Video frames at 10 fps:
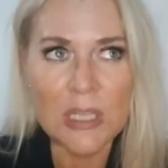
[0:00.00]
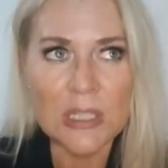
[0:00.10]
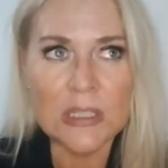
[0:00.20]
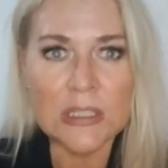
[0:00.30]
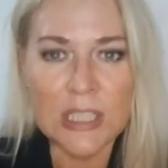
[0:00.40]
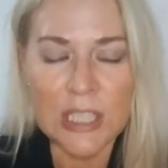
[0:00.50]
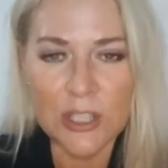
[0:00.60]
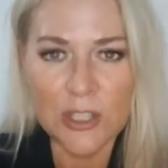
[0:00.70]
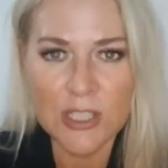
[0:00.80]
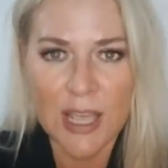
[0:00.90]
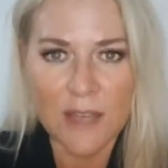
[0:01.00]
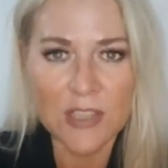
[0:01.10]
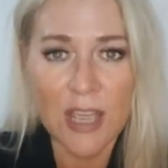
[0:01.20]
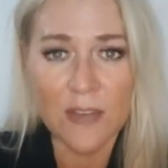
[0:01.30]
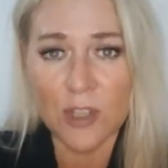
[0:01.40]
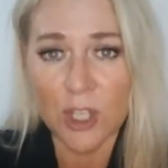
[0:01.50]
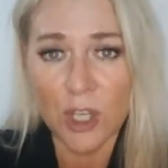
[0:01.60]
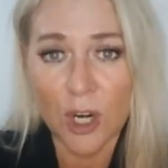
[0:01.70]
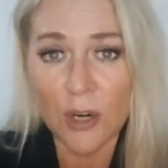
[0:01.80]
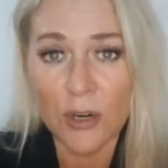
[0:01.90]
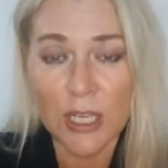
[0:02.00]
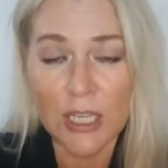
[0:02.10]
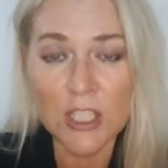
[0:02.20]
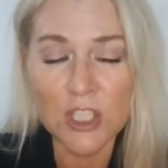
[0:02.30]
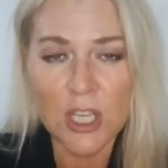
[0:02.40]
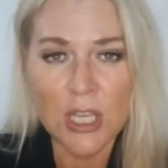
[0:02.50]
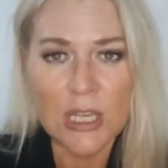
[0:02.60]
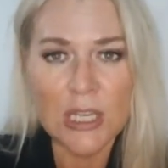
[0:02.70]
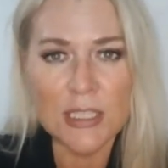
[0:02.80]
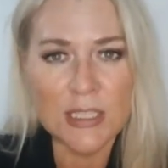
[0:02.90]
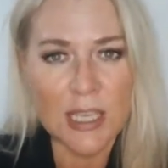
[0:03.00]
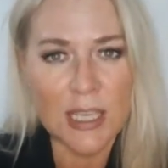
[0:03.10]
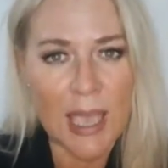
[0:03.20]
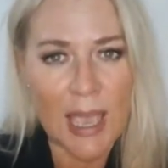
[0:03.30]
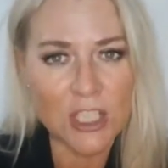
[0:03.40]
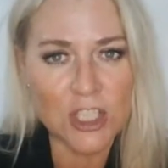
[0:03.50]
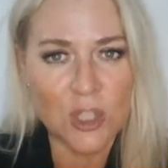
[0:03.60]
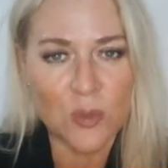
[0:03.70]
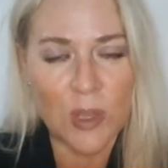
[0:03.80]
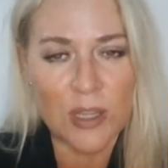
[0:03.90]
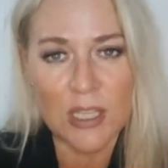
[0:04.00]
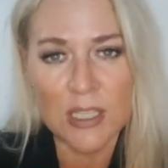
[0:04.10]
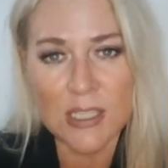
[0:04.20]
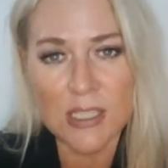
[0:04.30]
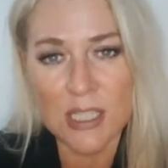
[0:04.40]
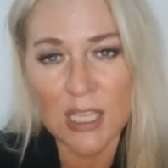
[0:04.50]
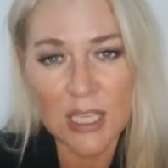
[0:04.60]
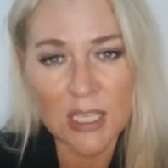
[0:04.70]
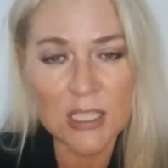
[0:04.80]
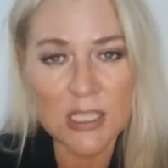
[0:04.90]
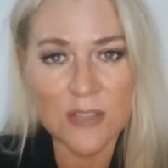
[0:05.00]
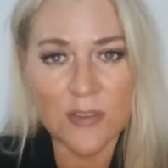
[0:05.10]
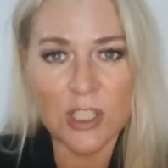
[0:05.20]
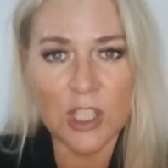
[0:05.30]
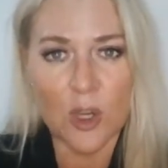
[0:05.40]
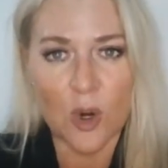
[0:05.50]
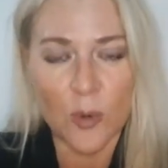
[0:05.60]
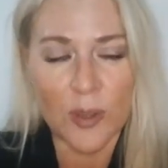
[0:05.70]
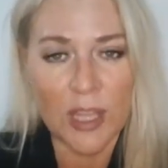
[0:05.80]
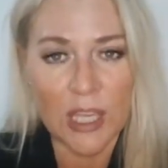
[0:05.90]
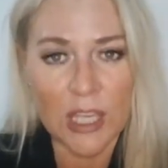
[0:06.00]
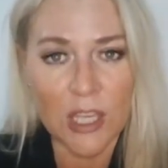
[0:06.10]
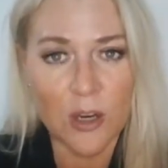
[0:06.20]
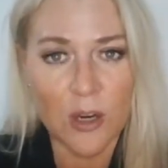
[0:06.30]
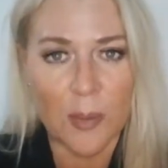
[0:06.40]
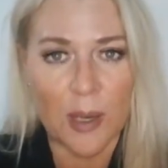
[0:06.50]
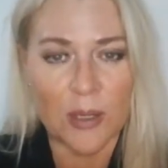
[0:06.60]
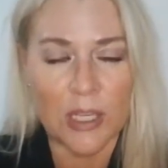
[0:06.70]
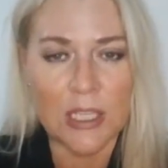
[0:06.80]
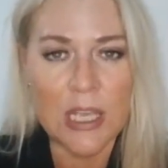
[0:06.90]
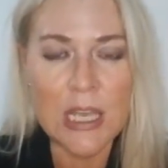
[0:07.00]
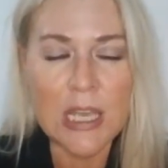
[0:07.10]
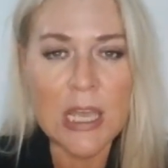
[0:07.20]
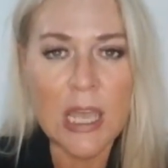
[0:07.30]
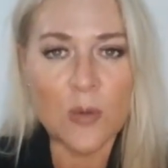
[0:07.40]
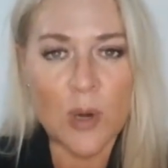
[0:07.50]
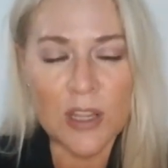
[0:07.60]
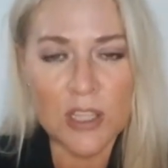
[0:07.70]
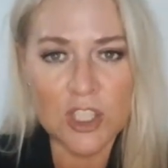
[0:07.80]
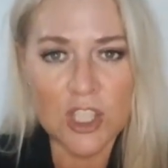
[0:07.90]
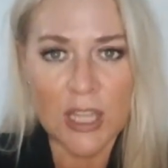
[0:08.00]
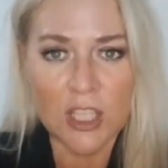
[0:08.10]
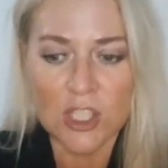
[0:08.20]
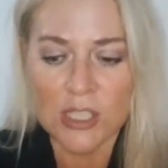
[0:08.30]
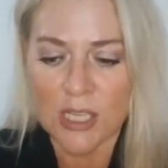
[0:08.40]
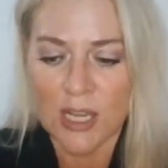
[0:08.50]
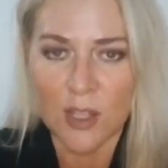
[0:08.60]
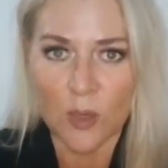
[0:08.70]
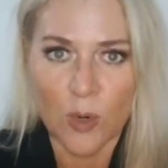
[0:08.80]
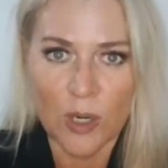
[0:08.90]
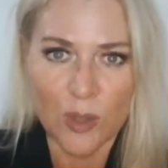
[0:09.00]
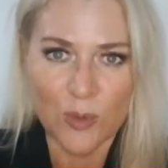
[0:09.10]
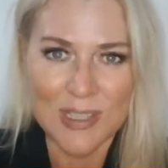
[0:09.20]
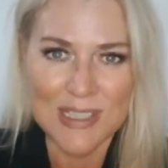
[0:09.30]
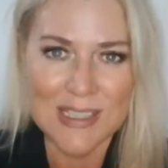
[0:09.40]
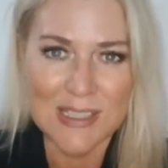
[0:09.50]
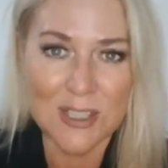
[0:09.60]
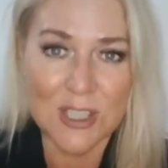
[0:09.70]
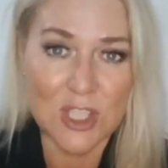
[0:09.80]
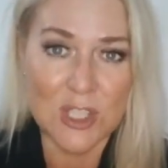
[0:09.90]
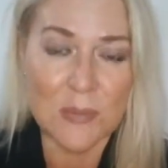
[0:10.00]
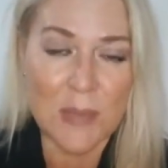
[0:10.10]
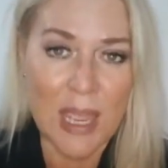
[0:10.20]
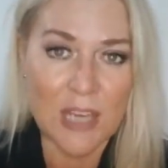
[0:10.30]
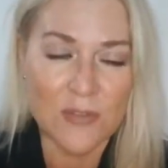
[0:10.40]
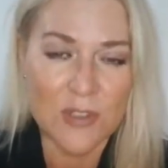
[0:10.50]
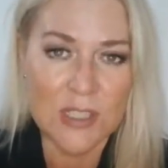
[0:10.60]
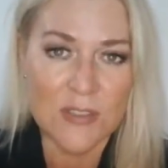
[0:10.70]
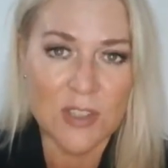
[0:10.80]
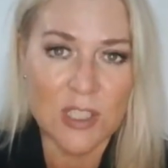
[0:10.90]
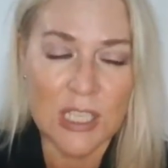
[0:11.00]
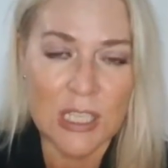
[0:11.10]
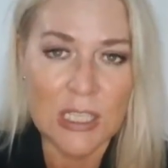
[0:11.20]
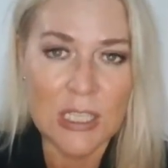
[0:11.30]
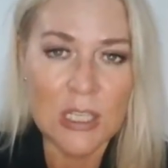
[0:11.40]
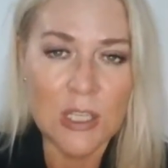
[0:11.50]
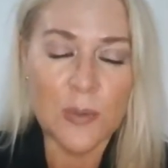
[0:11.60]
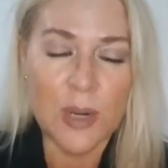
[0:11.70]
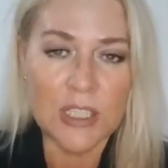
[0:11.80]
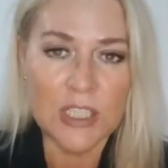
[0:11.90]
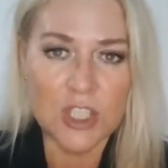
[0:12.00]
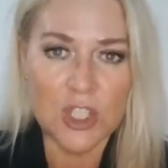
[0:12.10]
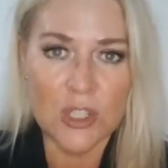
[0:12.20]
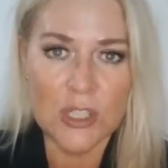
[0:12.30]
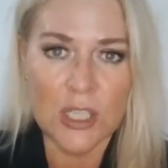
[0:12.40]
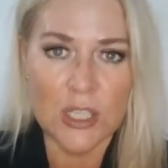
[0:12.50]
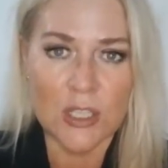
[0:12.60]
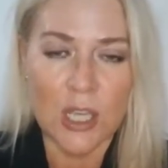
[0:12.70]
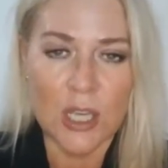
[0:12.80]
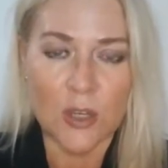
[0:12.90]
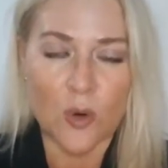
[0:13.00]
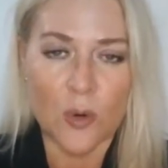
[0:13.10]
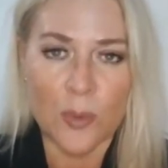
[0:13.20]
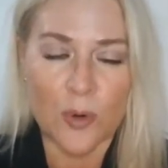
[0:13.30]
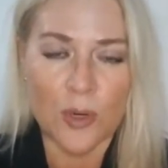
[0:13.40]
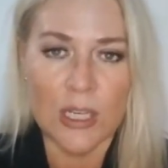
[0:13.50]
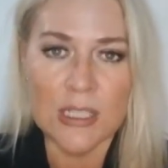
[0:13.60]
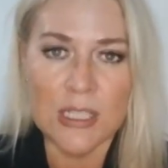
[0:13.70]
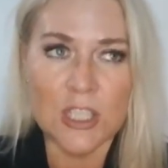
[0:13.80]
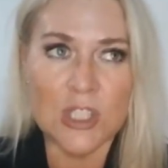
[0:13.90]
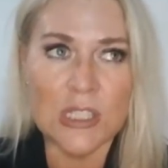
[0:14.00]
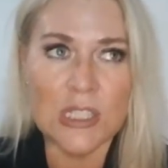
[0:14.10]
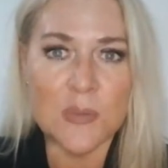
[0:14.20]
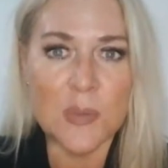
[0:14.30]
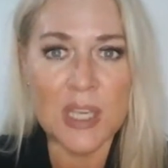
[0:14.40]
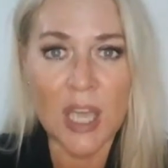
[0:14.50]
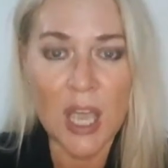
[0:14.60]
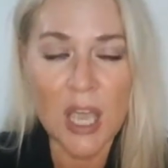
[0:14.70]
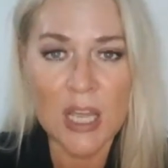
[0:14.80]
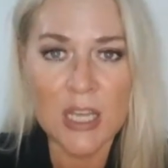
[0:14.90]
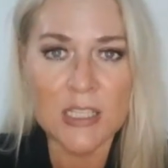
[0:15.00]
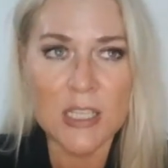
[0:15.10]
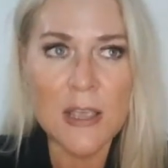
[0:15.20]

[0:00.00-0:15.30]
leaders have to have the courage to take action when they see incivility or when they hear about it. And one of the challenges, and I think one of the reasons there's such demand for civility practitioners in corporate organizations, is because